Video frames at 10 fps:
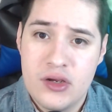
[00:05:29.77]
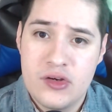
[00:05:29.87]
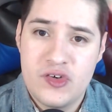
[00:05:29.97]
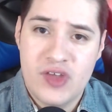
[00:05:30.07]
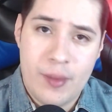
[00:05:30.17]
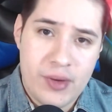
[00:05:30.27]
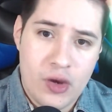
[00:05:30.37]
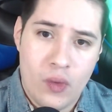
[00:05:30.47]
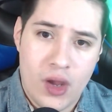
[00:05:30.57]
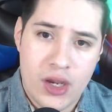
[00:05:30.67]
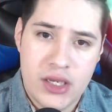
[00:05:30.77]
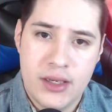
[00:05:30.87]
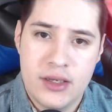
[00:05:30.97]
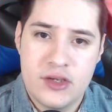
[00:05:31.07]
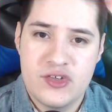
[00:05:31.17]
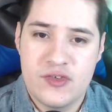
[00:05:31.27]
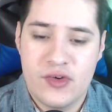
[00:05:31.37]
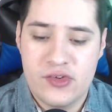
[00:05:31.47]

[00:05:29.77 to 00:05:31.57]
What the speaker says: She's happy-go-lucky. She's very